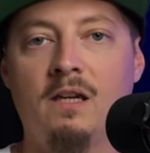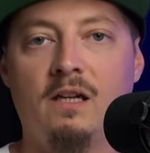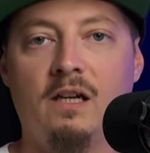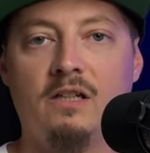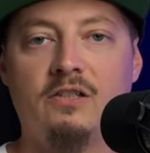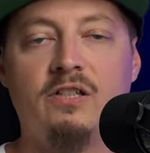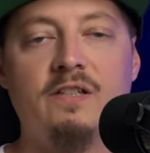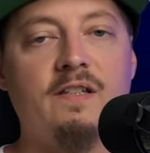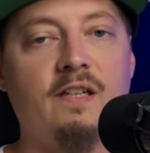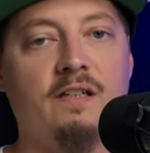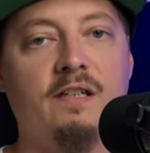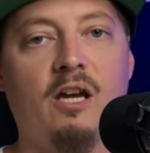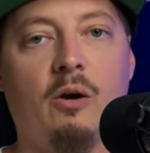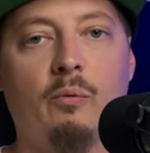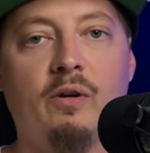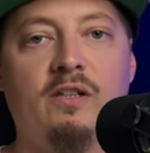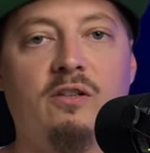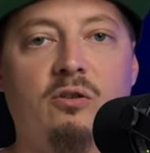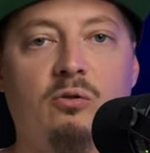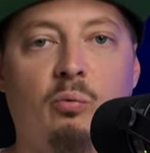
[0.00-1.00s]
And she said, Yeah,
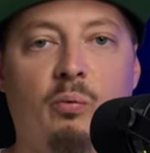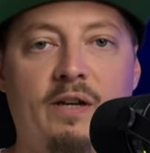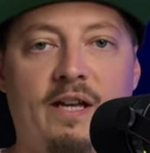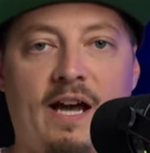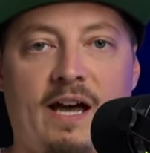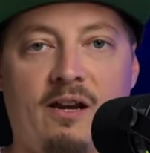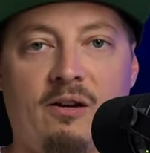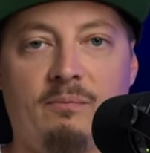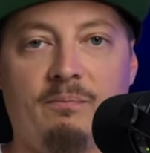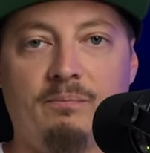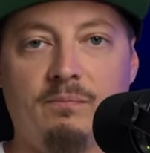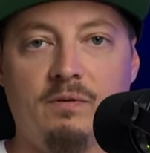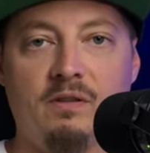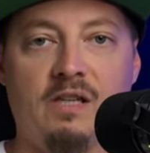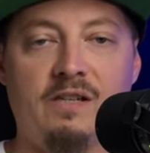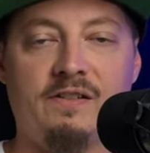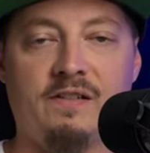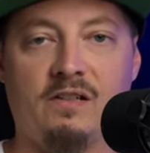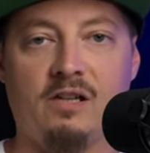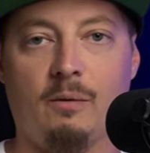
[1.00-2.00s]
we do. We got them
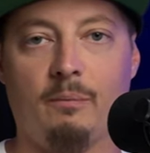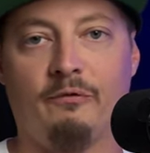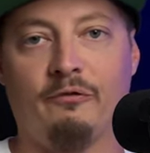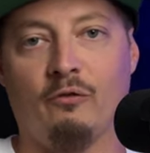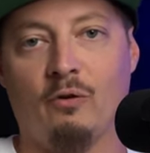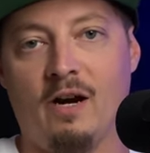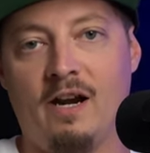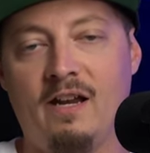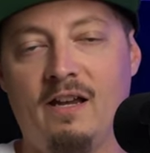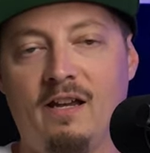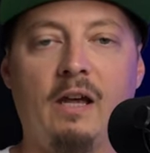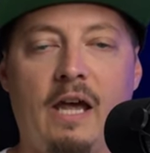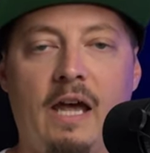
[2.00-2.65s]
listed up front.